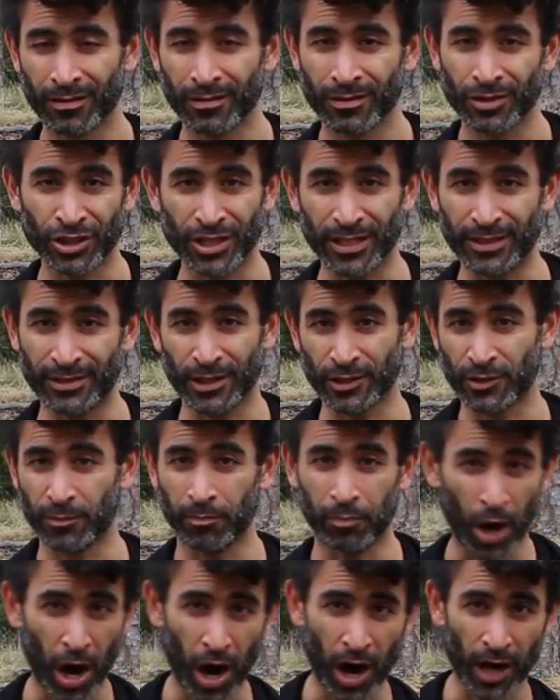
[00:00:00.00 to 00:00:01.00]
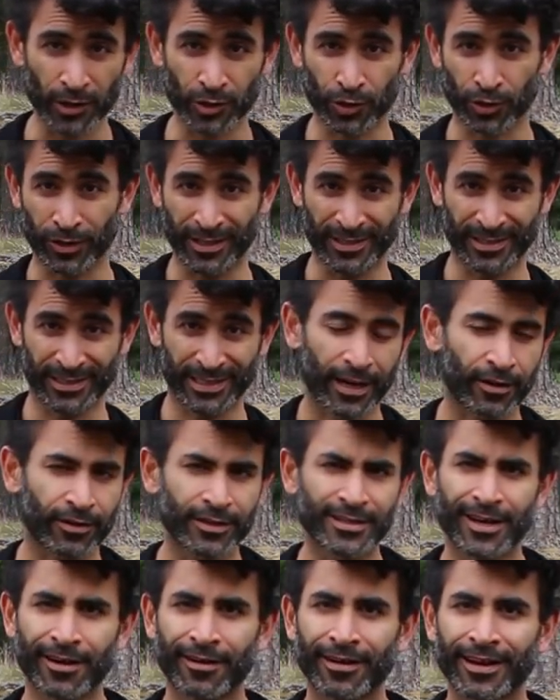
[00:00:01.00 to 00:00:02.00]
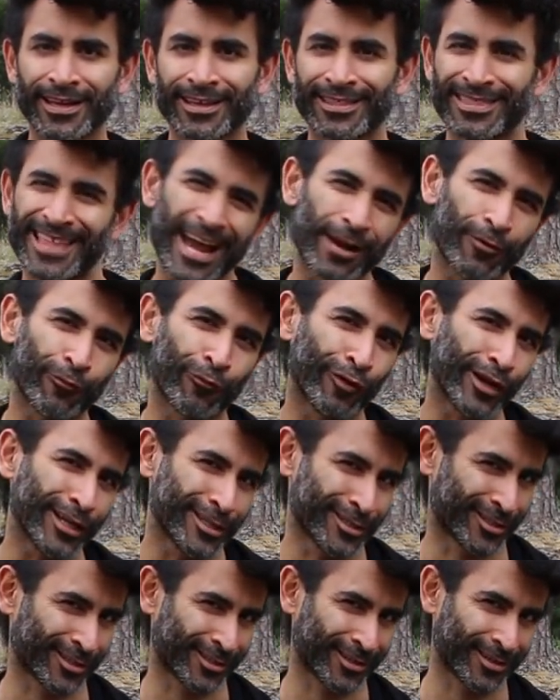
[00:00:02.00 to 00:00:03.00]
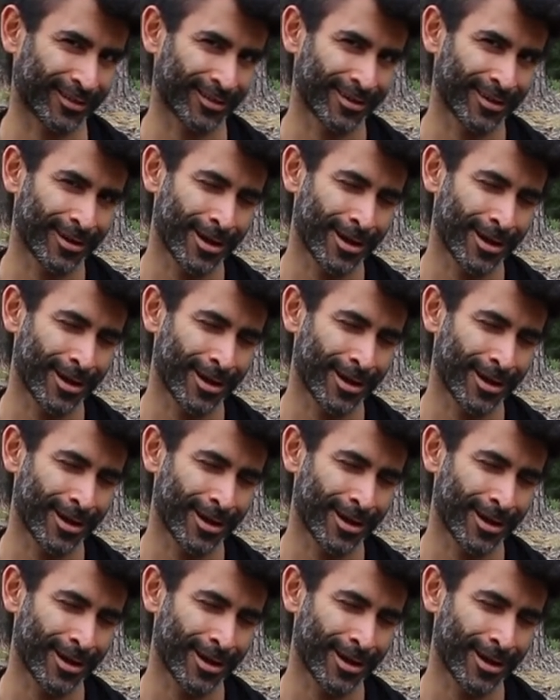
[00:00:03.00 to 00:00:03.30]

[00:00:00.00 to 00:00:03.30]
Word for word: she's his boss or his secretary. That risk